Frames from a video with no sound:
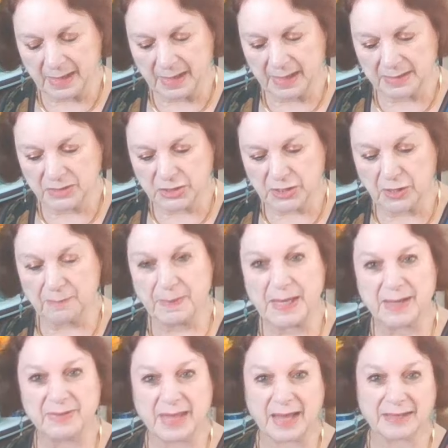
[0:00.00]

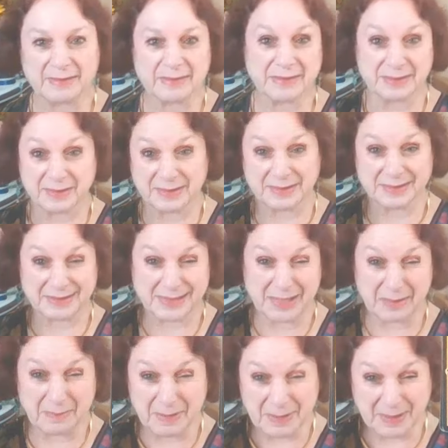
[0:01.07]
GOP, and that
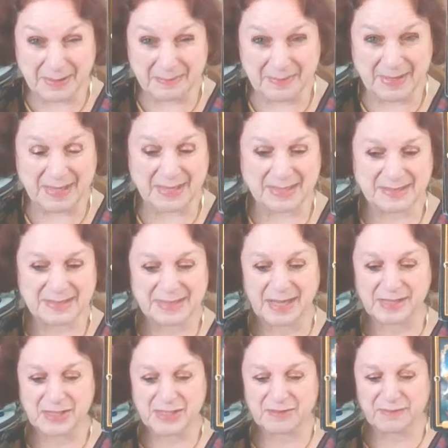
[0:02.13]
typically means
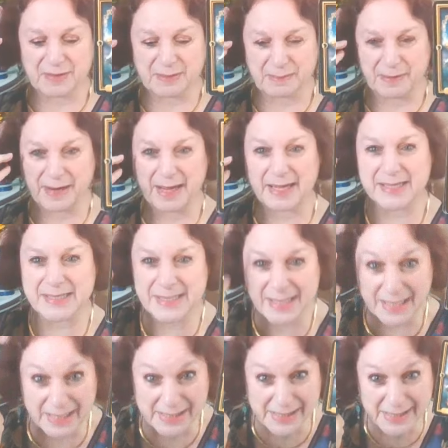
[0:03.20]
not just for the
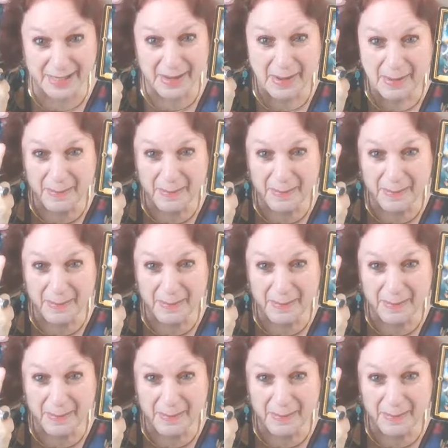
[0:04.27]
president,